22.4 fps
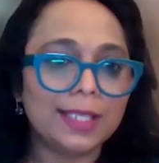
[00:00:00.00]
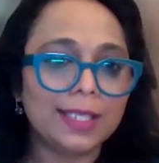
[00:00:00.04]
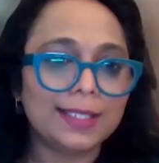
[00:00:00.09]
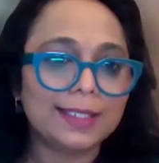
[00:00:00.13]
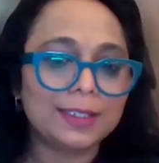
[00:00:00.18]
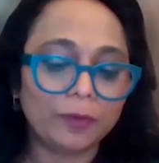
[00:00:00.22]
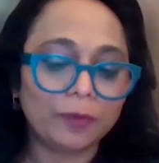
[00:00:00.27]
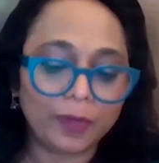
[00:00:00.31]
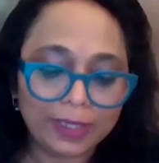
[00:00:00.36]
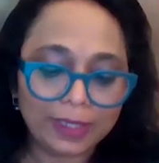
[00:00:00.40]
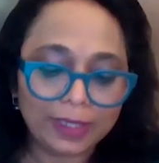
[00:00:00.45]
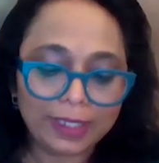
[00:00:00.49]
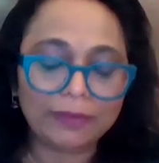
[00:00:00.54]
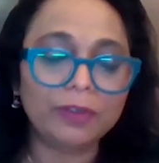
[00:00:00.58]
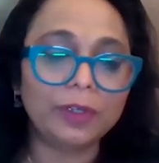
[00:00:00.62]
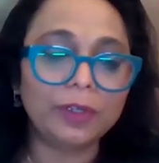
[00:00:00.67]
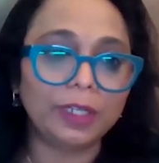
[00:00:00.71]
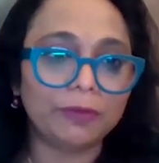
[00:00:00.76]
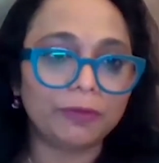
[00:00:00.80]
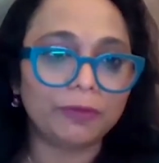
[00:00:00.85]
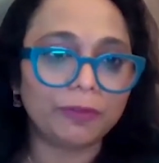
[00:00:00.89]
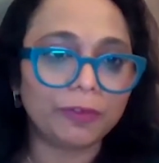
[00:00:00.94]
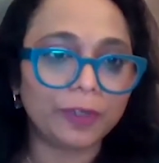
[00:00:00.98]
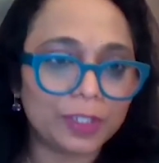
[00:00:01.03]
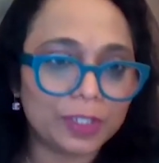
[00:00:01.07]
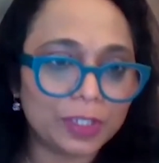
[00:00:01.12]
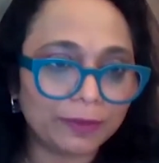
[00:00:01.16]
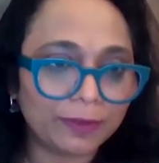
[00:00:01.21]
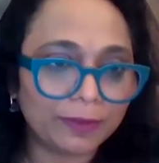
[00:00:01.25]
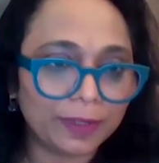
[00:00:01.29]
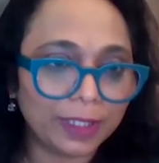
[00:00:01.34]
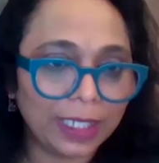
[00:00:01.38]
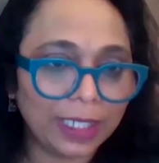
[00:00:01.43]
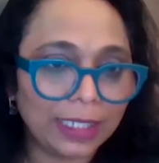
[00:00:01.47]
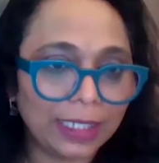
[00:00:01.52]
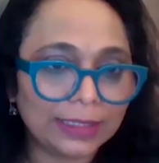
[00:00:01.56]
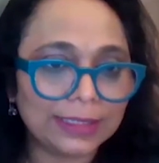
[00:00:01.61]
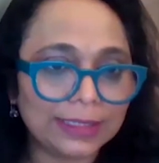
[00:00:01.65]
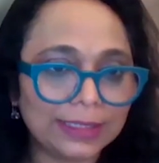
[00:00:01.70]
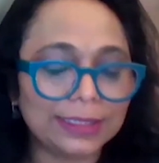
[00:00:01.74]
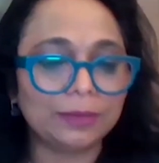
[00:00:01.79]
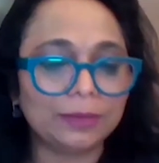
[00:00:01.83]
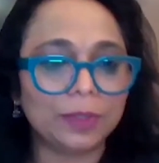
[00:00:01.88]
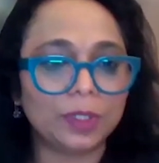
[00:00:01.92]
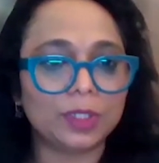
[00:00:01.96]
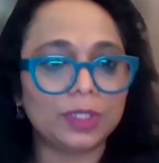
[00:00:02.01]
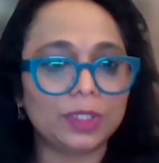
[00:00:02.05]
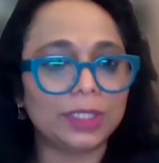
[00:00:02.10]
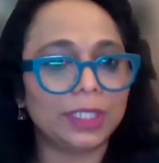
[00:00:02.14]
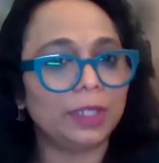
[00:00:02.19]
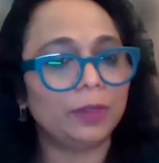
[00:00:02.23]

So when they were in front of the customers,